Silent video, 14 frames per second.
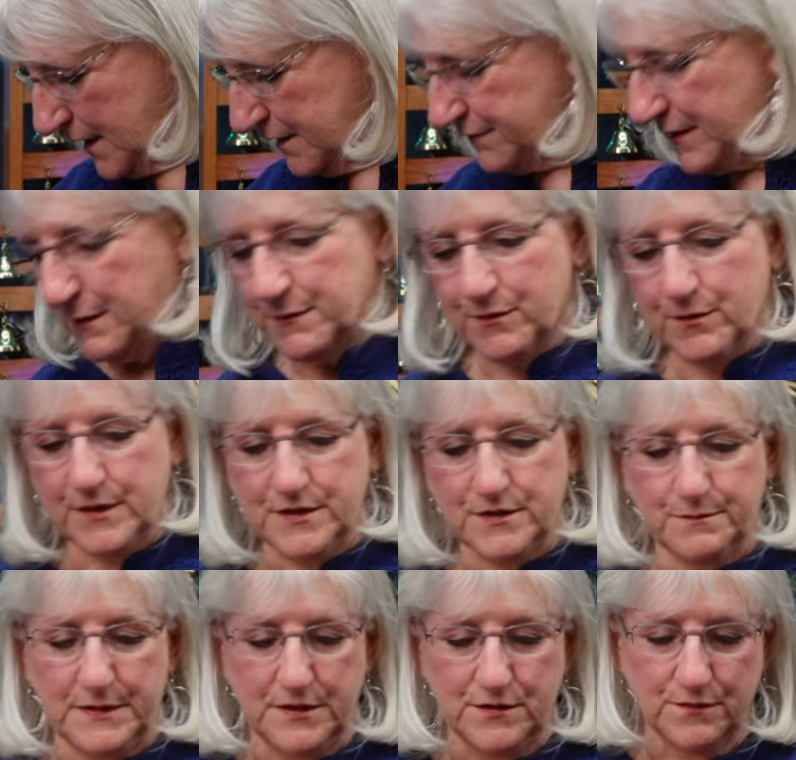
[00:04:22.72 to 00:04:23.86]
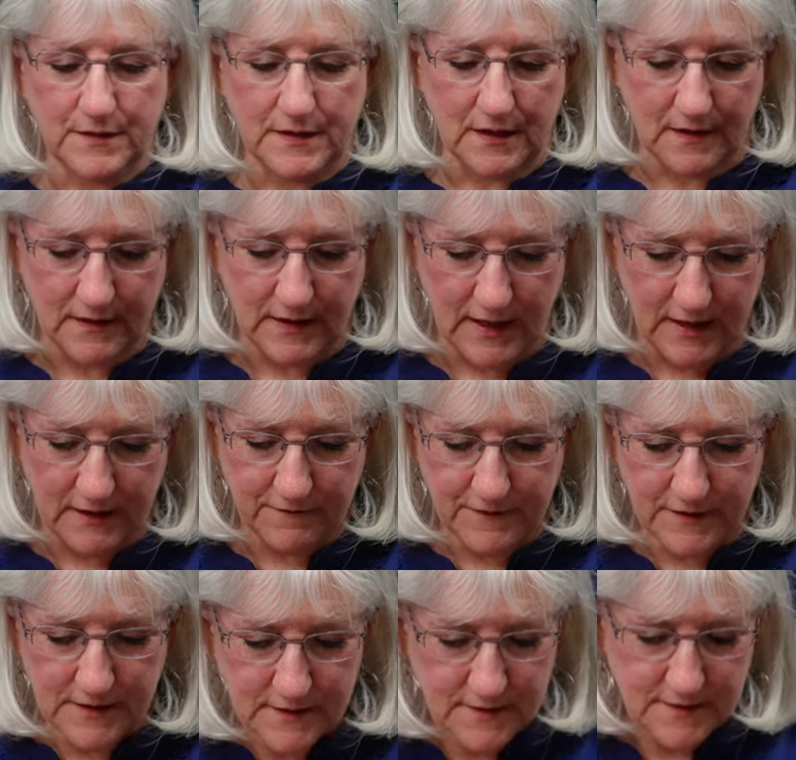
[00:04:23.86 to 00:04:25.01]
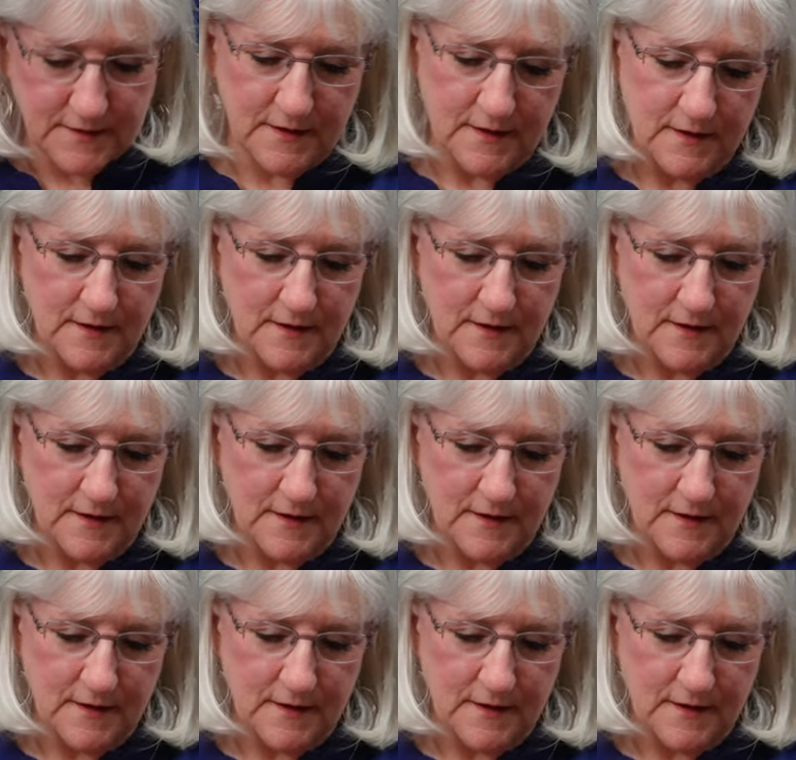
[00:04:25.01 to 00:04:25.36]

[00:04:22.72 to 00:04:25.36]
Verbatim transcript: If I were going to be doing a lot of these,